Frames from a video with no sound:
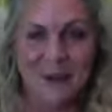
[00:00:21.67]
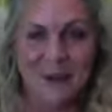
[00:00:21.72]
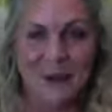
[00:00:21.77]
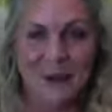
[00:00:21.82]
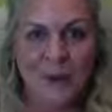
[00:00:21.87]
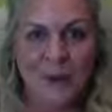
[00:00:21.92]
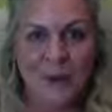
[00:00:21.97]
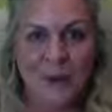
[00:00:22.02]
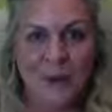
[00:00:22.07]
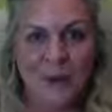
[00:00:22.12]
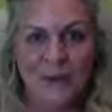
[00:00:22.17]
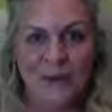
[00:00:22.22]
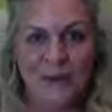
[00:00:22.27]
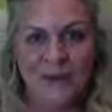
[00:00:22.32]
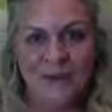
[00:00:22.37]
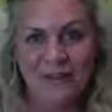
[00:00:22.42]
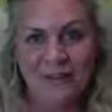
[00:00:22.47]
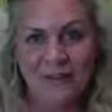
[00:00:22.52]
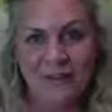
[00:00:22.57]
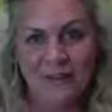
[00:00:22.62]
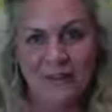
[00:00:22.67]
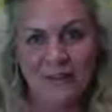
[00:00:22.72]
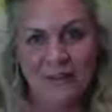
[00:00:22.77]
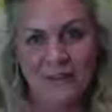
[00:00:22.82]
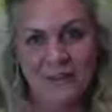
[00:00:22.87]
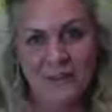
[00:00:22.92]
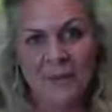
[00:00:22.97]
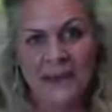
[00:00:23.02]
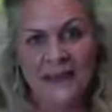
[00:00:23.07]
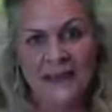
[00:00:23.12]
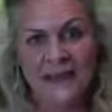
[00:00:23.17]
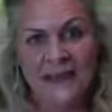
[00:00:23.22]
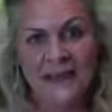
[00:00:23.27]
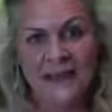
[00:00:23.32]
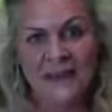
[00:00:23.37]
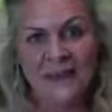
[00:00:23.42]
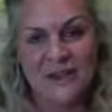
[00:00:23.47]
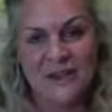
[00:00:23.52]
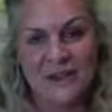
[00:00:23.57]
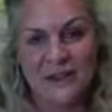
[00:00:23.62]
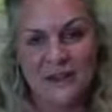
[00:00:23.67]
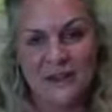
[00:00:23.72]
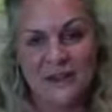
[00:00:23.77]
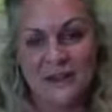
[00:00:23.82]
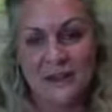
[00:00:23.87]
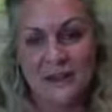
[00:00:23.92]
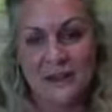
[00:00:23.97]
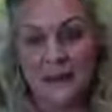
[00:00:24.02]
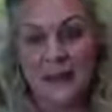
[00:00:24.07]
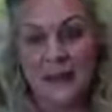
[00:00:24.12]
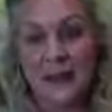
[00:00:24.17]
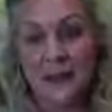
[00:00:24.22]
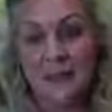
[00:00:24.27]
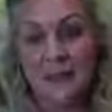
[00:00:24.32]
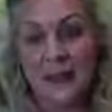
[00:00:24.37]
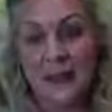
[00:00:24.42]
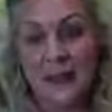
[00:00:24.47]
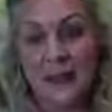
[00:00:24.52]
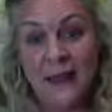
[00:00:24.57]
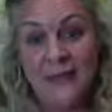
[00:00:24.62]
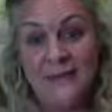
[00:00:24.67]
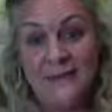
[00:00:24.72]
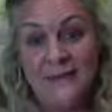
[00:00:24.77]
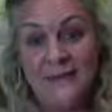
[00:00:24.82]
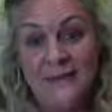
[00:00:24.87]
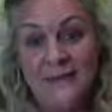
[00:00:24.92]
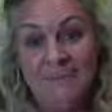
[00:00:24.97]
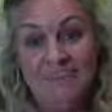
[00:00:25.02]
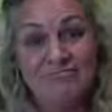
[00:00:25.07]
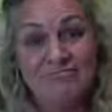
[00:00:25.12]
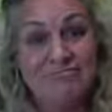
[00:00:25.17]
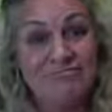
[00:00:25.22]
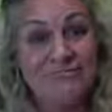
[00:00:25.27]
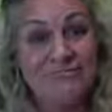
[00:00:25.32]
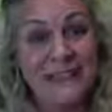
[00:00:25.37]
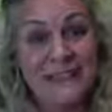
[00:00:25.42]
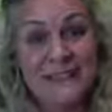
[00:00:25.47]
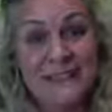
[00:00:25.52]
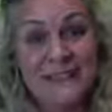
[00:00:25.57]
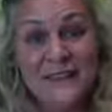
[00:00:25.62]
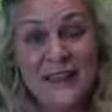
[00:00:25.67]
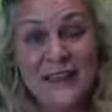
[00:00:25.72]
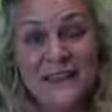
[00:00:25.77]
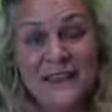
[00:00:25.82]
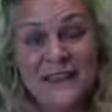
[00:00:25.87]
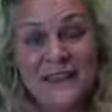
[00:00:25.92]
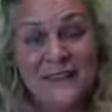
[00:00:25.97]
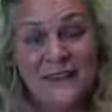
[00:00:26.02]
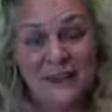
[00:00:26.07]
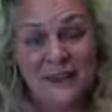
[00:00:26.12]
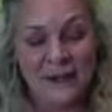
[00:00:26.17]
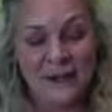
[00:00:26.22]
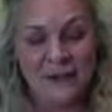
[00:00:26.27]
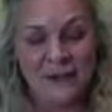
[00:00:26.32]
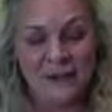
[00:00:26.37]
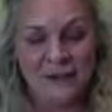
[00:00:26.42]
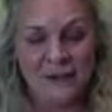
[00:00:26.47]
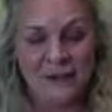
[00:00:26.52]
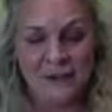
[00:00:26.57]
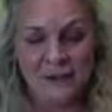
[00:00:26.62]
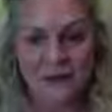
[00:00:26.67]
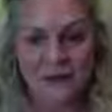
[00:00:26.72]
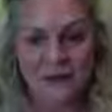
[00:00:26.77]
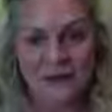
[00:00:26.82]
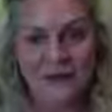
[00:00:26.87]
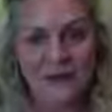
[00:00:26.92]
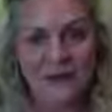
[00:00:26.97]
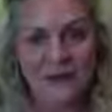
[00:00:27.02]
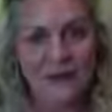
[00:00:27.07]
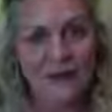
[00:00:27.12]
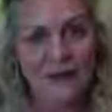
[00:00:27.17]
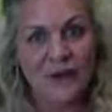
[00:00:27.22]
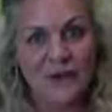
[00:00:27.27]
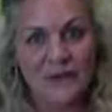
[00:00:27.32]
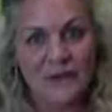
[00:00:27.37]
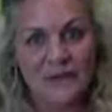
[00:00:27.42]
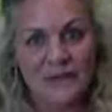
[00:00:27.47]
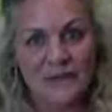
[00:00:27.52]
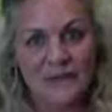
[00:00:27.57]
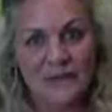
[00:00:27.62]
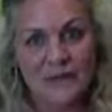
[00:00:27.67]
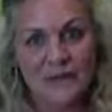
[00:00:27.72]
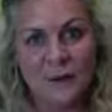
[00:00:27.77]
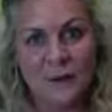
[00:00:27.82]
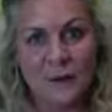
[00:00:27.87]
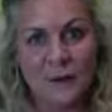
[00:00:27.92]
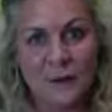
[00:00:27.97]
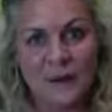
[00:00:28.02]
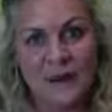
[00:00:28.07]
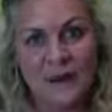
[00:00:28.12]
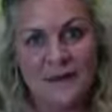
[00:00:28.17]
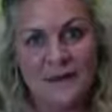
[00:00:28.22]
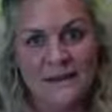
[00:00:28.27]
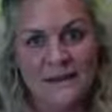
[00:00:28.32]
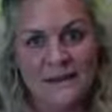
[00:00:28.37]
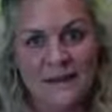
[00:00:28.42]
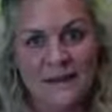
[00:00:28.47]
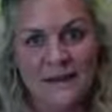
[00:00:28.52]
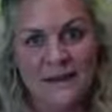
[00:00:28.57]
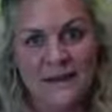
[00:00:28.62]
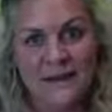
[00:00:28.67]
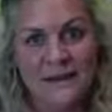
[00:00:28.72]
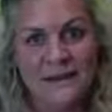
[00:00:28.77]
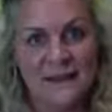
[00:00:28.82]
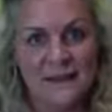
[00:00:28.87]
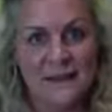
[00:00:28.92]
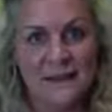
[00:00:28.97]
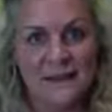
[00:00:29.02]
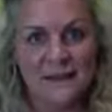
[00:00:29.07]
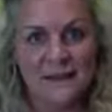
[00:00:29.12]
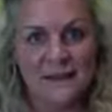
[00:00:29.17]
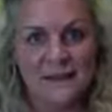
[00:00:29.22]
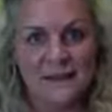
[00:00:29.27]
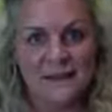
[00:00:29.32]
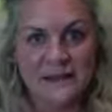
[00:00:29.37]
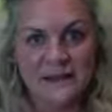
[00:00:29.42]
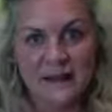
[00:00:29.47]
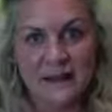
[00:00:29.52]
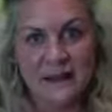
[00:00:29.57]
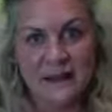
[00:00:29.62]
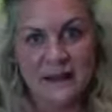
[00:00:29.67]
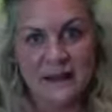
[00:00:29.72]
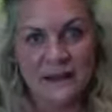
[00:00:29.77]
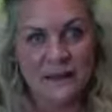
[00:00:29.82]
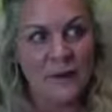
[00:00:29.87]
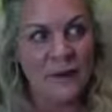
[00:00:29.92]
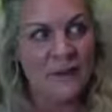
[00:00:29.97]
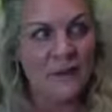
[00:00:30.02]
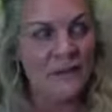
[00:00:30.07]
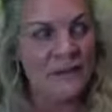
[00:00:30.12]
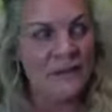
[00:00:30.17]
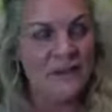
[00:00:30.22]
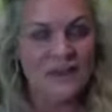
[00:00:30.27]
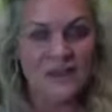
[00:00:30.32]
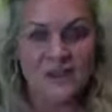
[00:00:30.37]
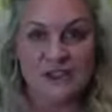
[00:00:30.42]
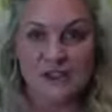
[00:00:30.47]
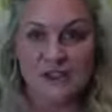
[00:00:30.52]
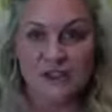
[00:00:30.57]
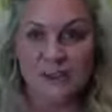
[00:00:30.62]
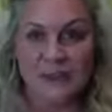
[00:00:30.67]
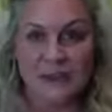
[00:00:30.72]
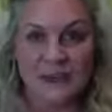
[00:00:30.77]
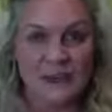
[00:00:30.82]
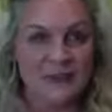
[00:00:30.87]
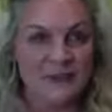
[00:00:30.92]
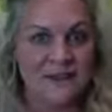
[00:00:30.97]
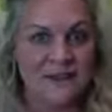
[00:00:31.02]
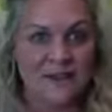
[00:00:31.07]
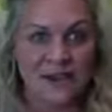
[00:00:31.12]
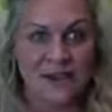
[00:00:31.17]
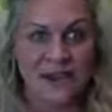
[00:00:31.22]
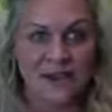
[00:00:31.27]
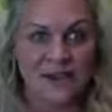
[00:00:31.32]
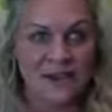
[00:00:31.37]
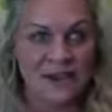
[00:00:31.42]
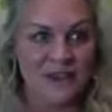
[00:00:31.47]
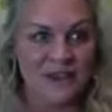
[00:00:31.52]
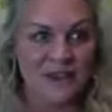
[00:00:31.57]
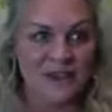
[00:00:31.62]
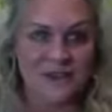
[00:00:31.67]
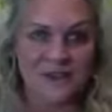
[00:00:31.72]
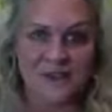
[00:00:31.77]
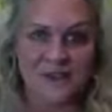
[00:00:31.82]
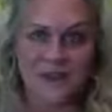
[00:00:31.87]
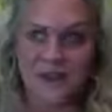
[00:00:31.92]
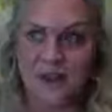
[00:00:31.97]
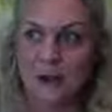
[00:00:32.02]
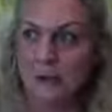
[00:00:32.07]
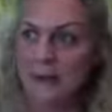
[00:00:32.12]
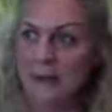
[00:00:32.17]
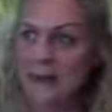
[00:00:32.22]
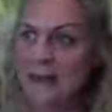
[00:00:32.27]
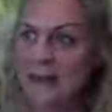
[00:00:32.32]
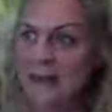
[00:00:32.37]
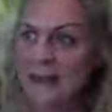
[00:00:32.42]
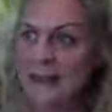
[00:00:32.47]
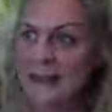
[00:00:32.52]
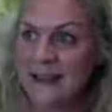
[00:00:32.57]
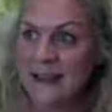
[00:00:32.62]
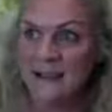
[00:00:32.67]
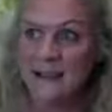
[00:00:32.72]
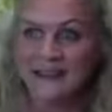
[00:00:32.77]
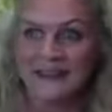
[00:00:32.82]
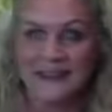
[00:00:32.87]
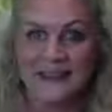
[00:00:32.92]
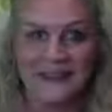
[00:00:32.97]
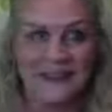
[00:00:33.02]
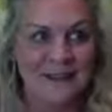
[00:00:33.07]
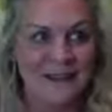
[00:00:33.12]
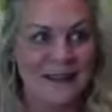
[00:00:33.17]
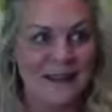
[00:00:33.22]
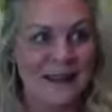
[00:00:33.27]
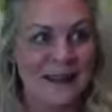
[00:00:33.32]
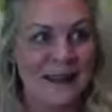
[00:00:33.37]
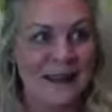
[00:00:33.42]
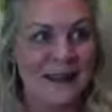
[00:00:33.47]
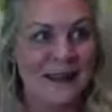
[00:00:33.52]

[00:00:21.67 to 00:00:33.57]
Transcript: cord from the meditation, because let's face it, truth is not always an easy thing to stay in when there's just so many distractions and so many doubts and